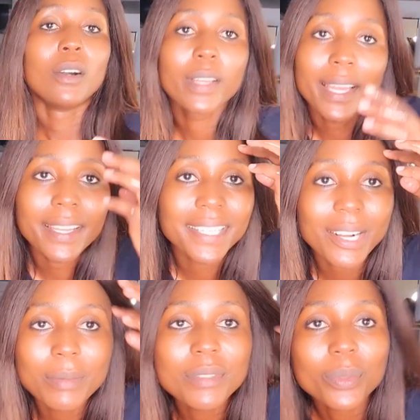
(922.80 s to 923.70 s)
Okay,
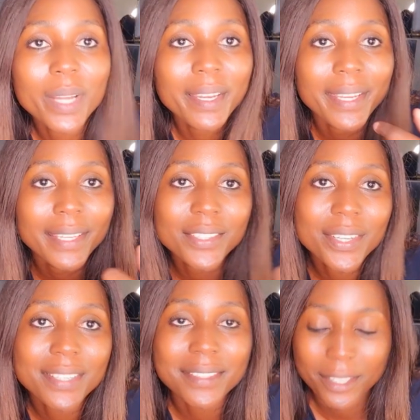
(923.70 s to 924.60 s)
now I'm sweaty, as
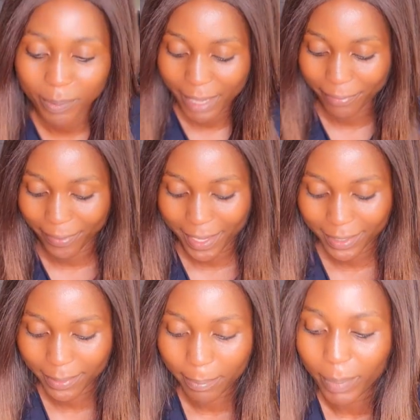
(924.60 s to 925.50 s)
you can see on my
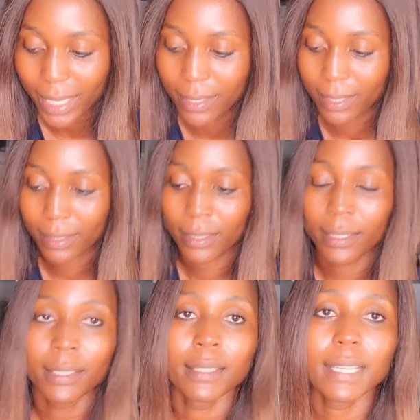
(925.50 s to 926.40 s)
face, but
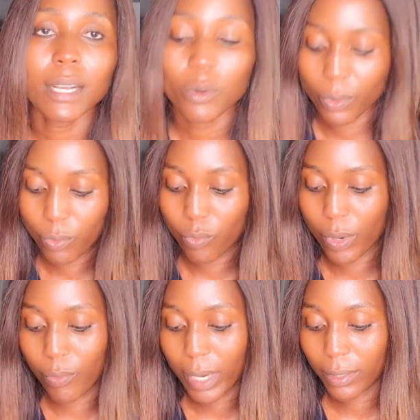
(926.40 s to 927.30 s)
now
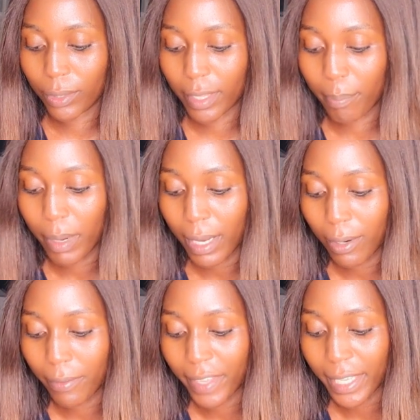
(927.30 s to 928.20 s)
we went to the
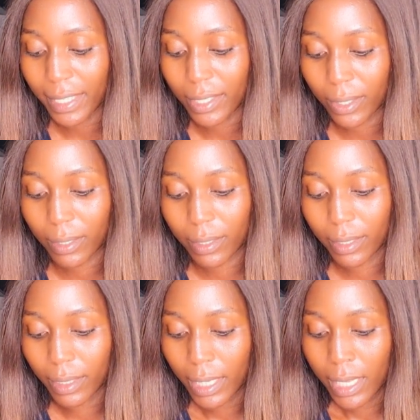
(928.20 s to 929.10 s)
part of the gizzard.
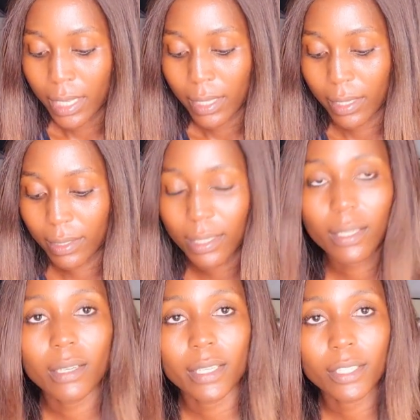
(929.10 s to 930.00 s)

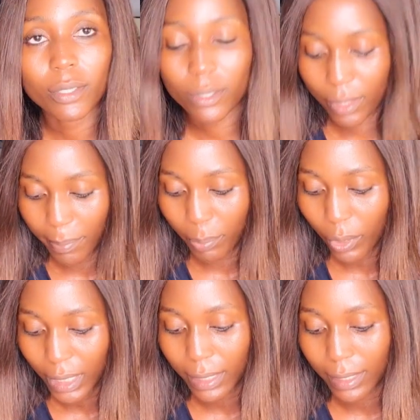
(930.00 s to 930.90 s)
Gizzard is also
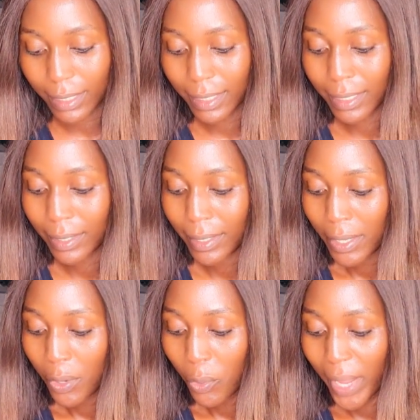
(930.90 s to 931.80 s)
important.
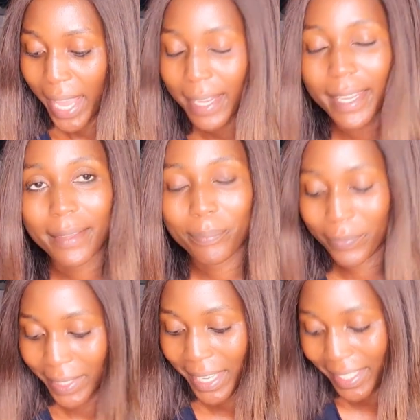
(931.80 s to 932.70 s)
We had
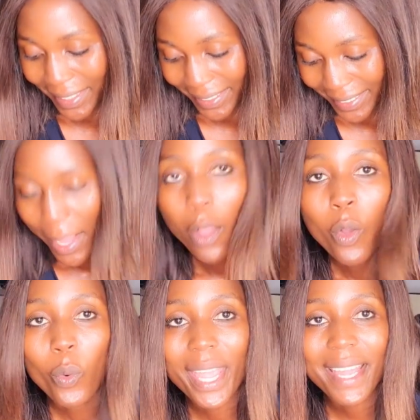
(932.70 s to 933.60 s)

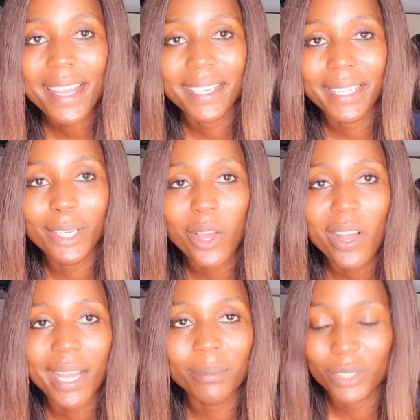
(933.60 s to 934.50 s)
an
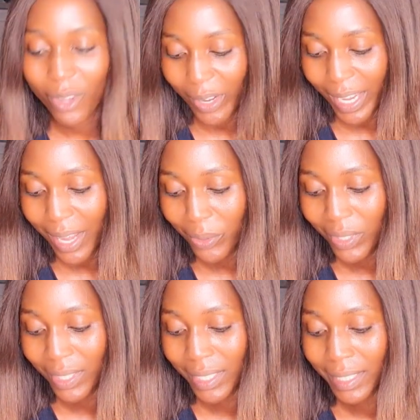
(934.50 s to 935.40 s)
in-law come to our
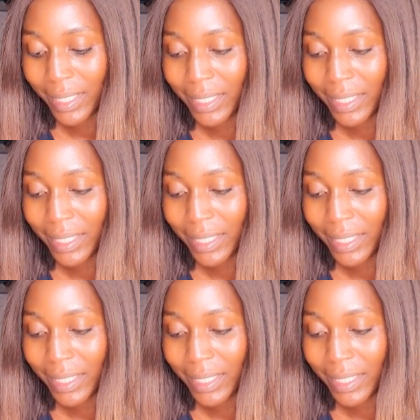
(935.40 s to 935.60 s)
house.